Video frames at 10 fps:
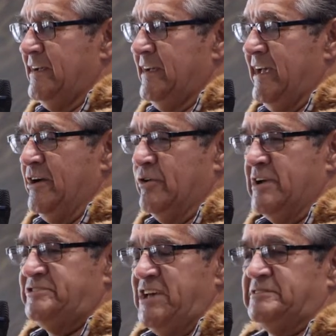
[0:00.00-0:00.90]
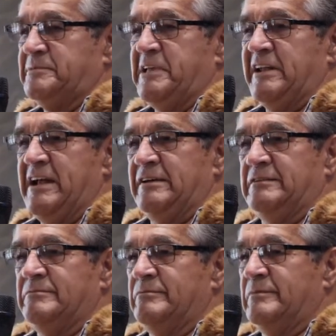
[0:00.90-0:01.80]
He always said to me,
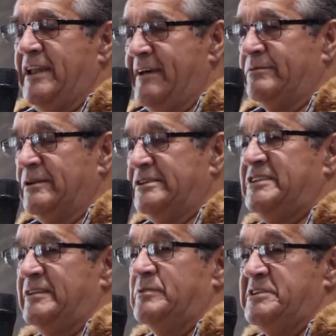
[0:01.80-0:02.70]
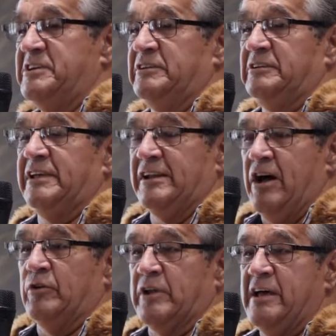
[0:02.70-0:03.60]
Neville, he said, when you get
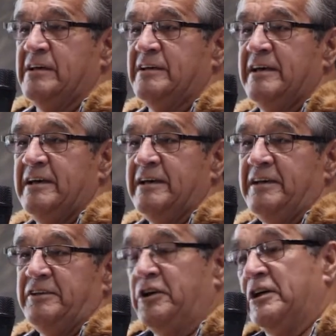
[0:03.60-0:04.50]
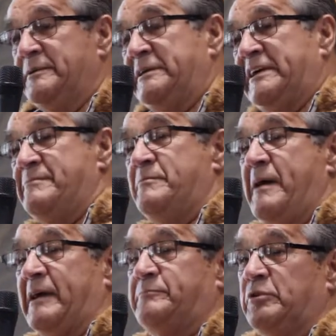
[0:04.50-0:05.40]
older, you're going to be coming
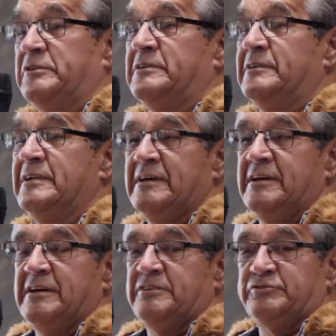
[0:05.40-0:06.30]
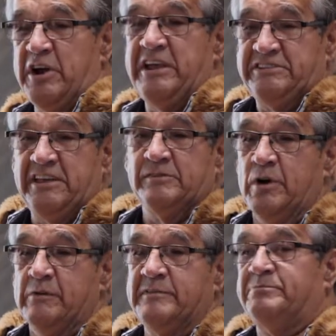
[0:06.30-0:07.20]
back putting trees in
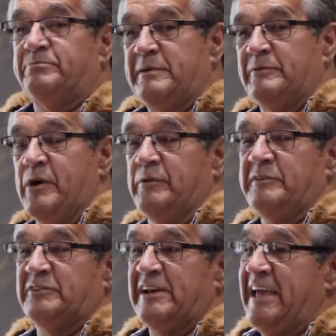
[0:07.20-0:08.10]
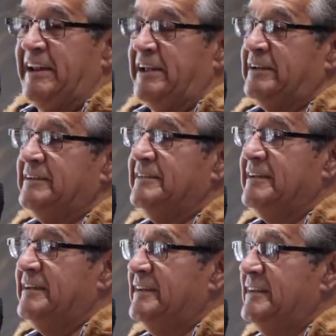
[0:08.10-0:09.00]
where we've cleared it.
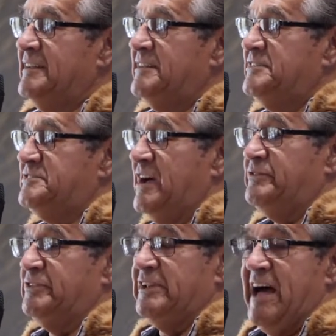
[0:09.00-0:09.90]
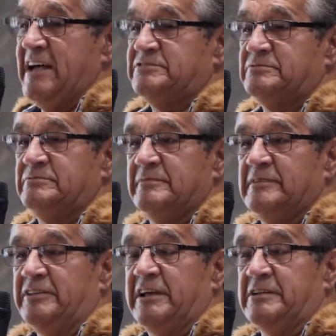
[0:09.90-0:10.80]
So for the last,
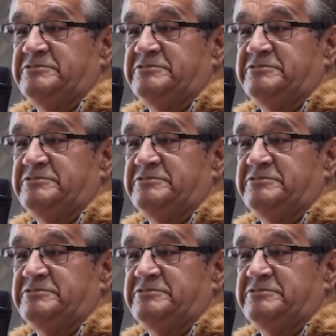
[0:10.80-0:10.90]
I think it's